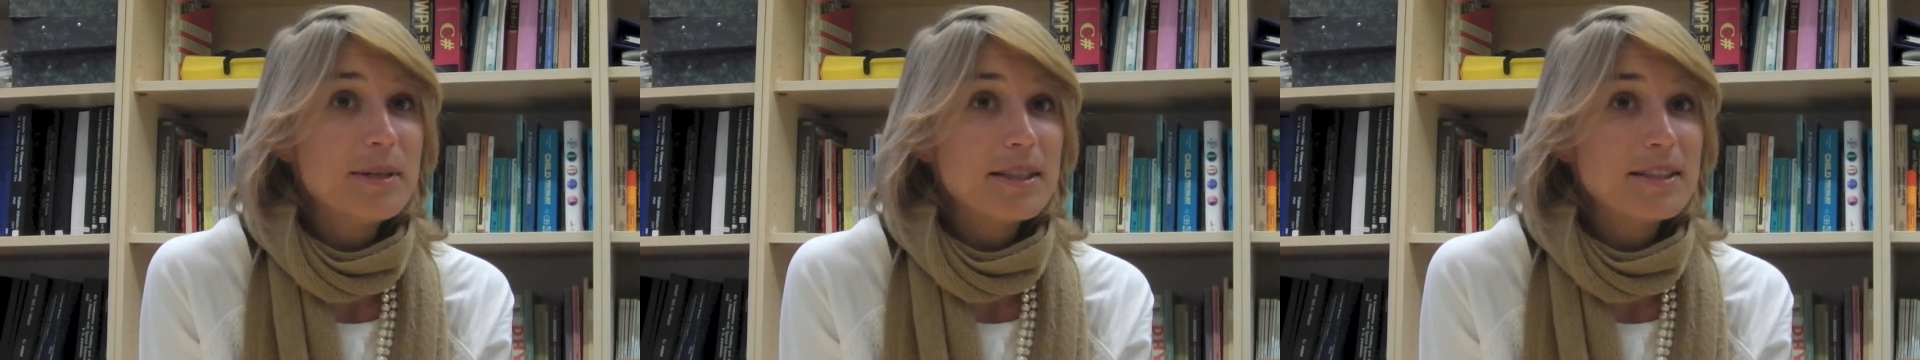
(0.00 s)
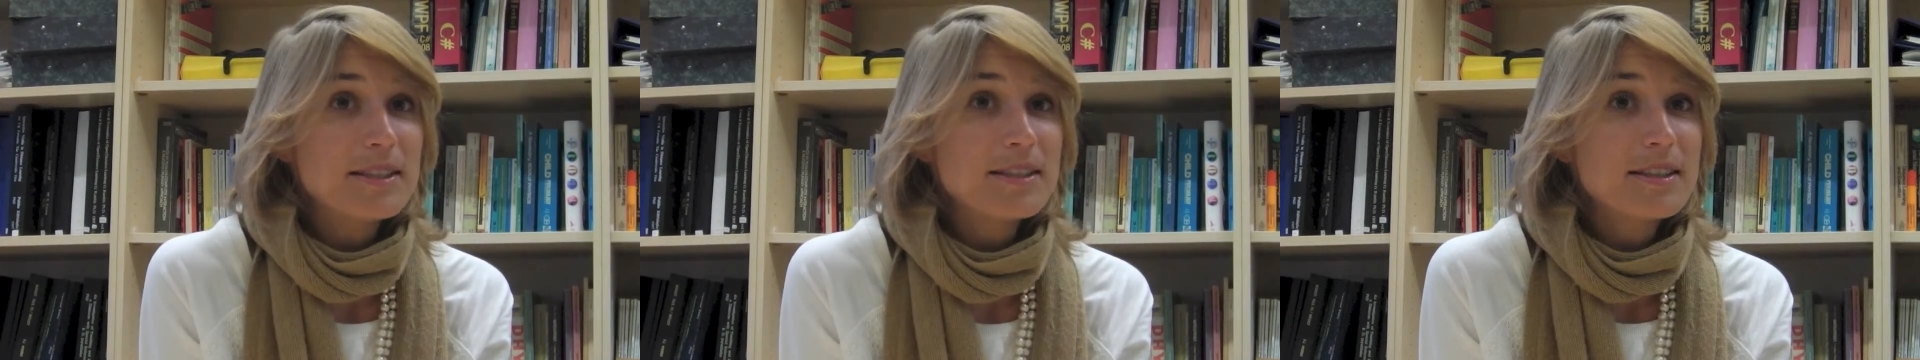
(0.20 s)

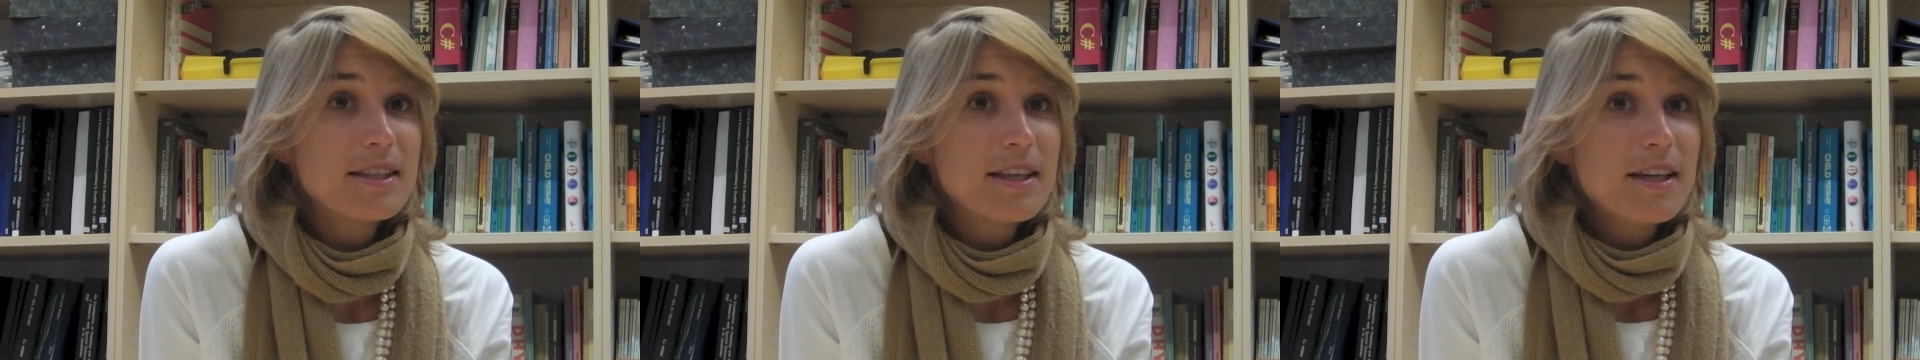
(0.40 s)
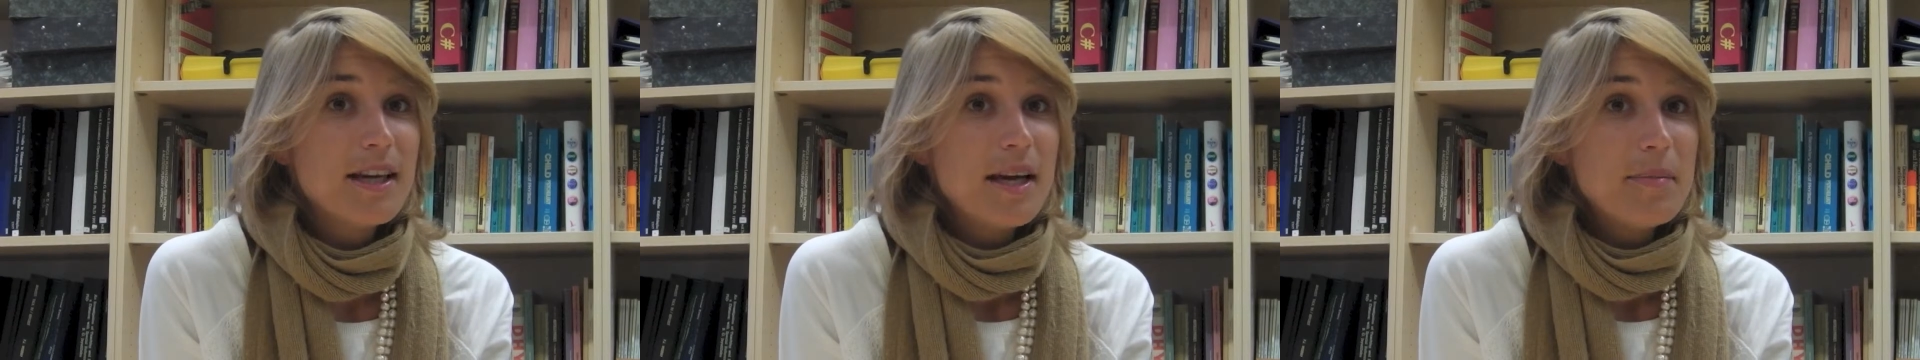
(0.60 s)
But
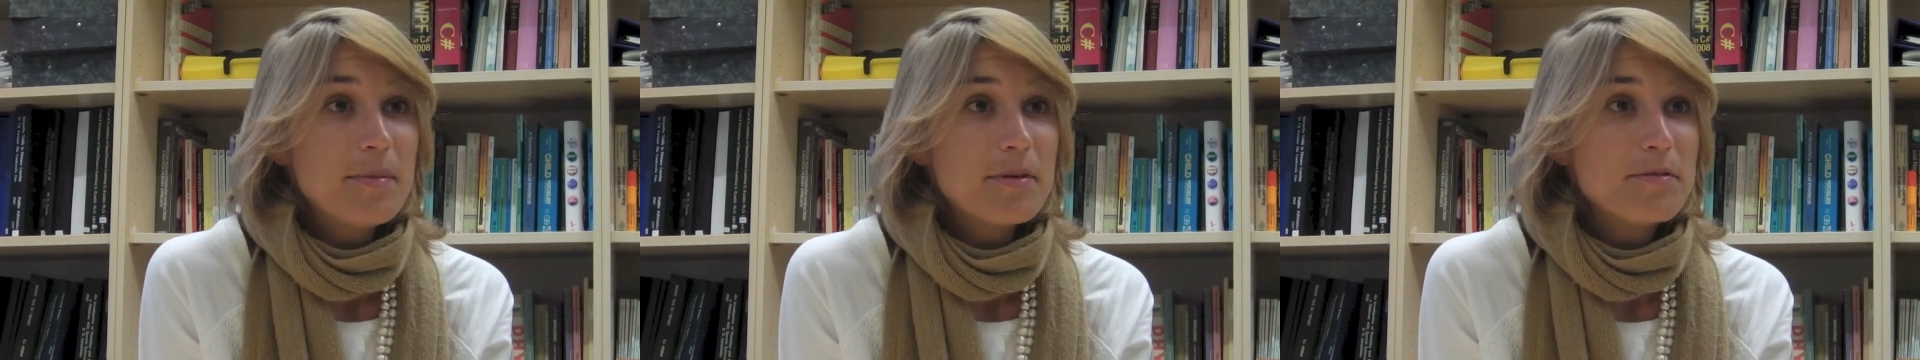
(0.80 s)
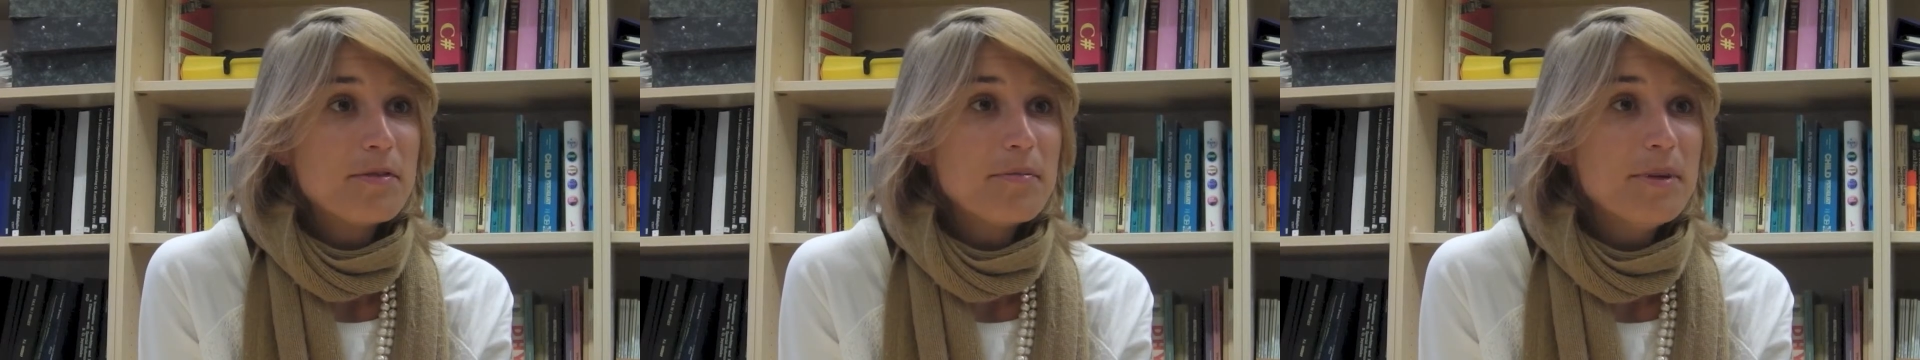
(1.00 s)

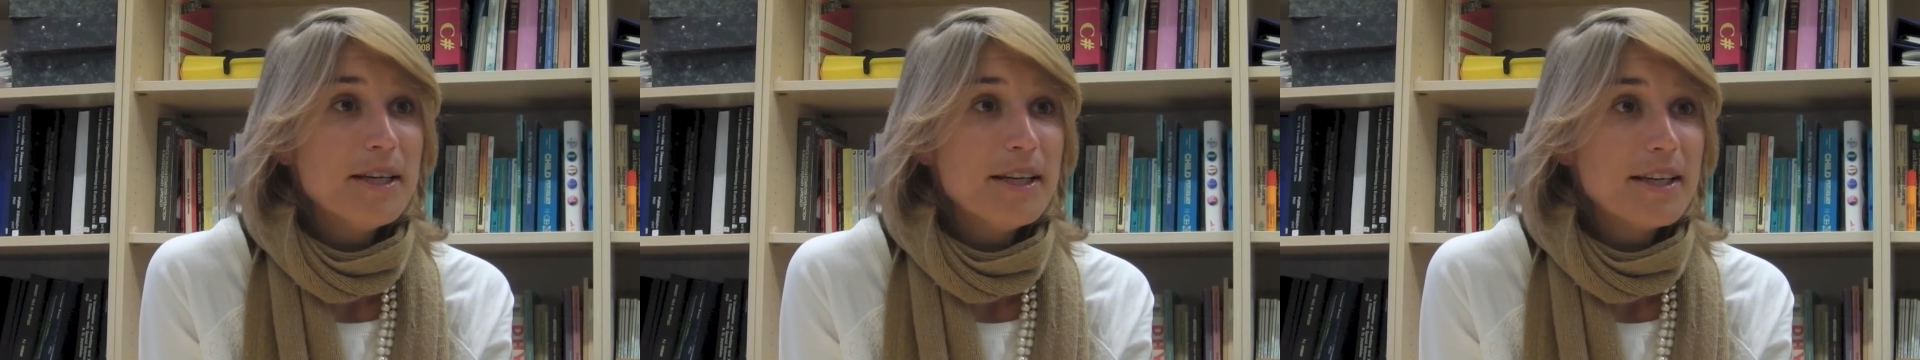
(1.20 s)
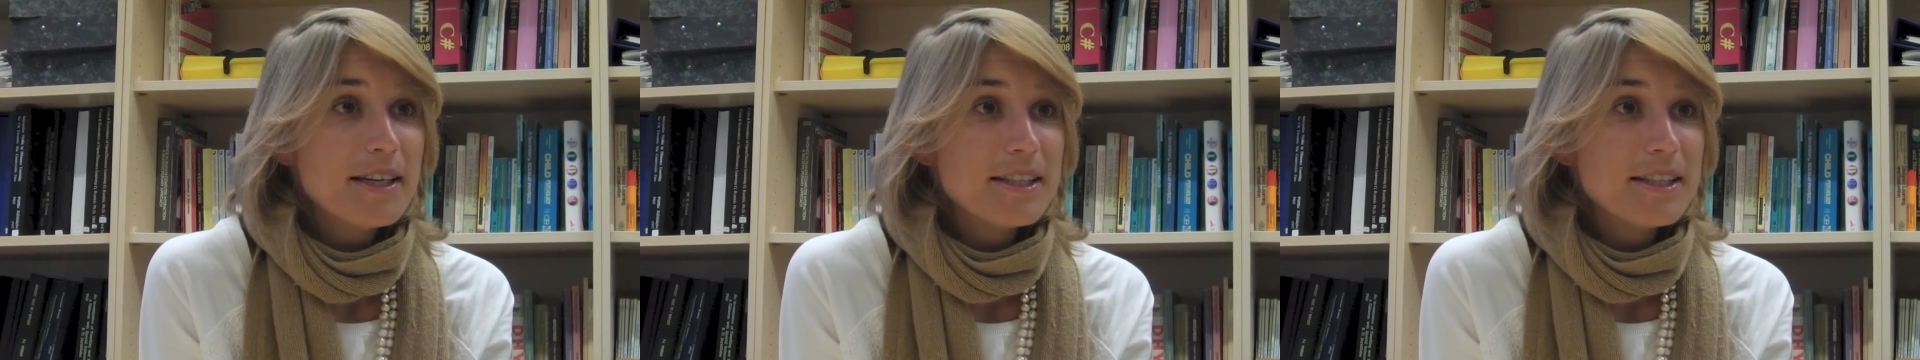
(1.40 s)
but for me,